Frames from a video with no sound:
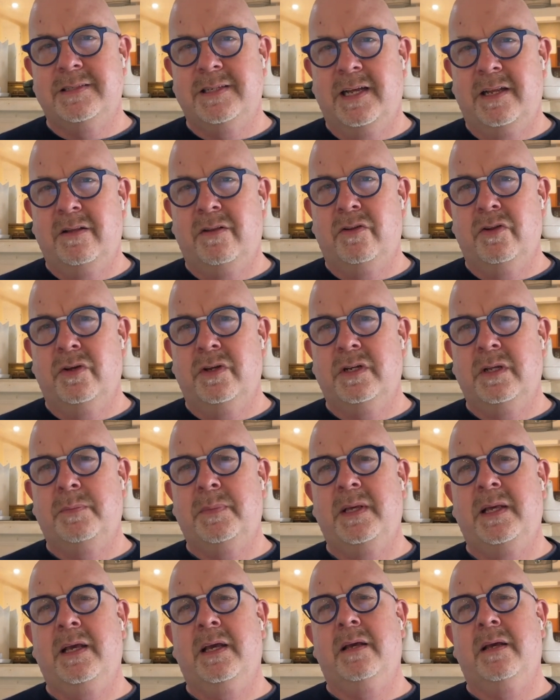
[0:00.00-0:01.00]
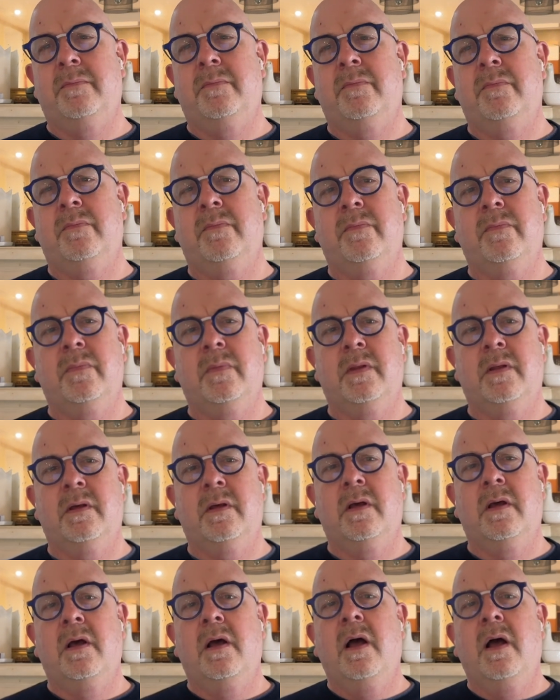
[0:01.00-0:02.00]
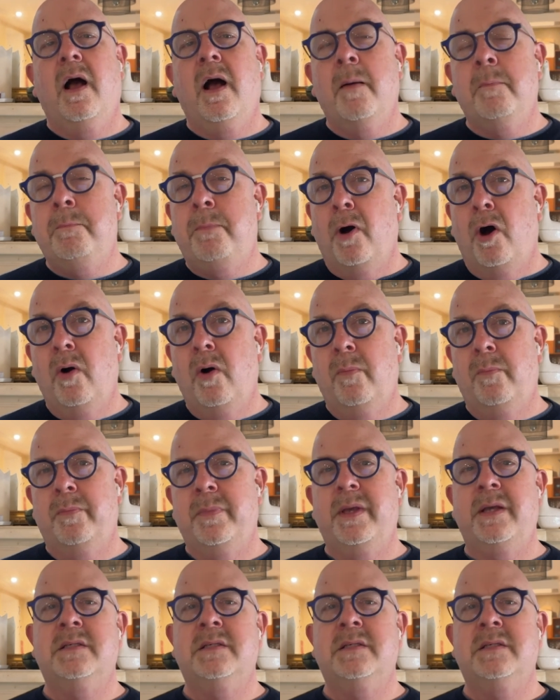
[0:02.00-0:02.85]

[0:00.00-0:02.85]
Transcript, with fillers: at 10:30 p.m a bomb